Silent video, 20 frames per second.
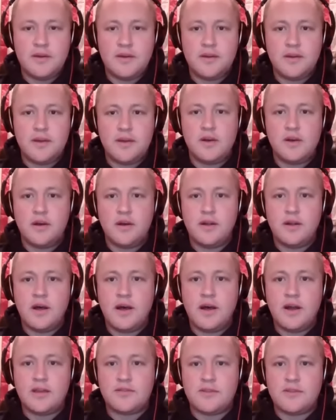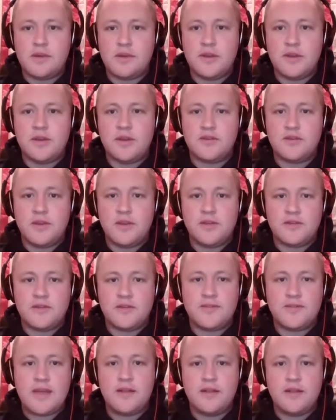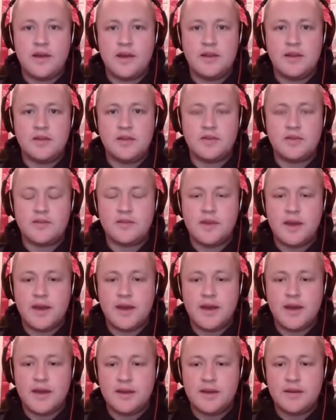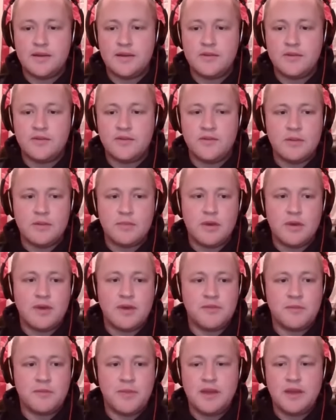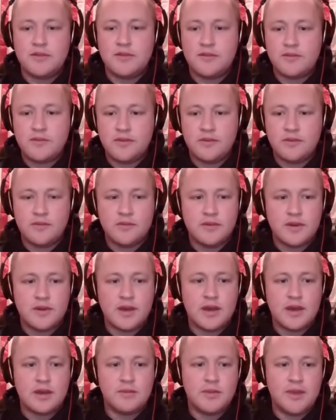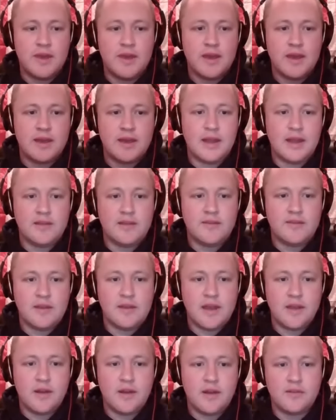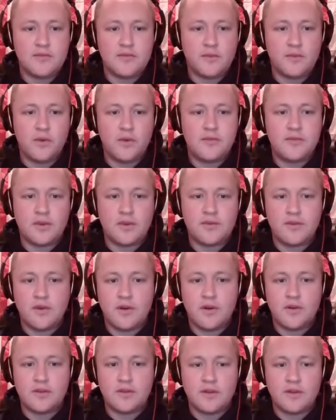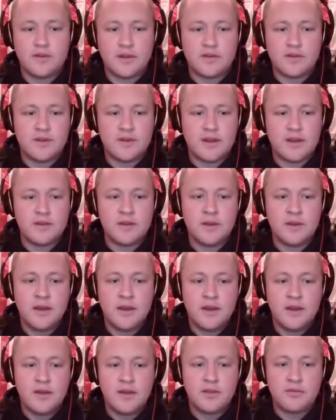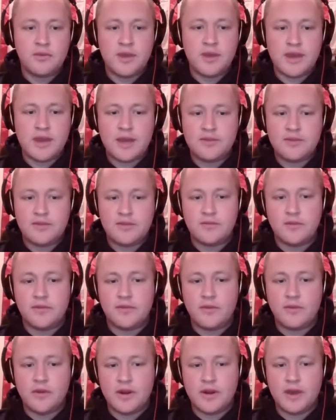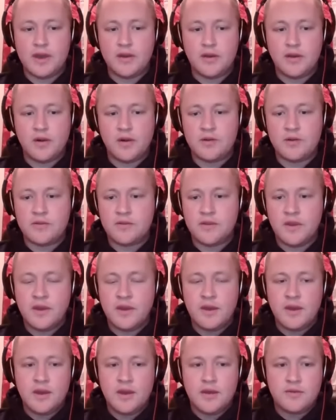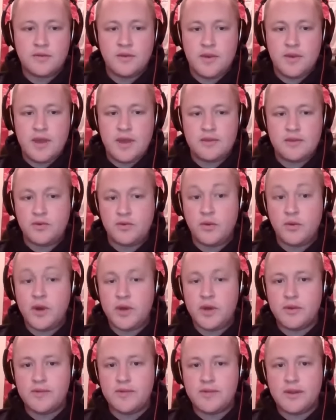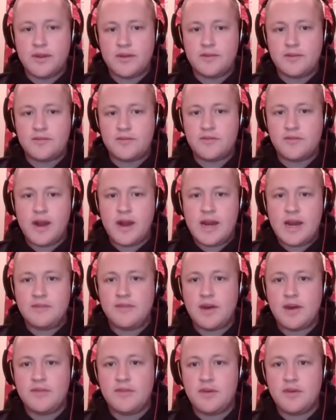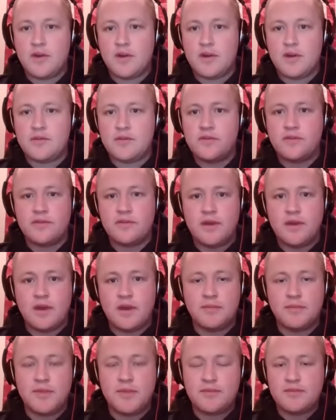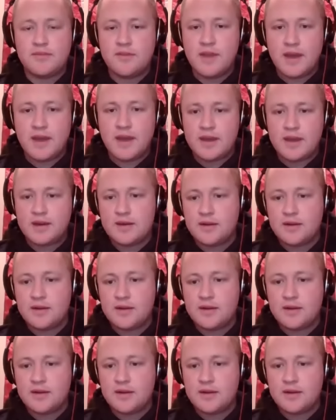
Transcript: in all honesty, I mean, his stat line does not jump off the page at you. He had 18 carries, 46 yards, and a touchdown, 3 catches for 39 yards. So he had 21 touches for 85 yards. That's not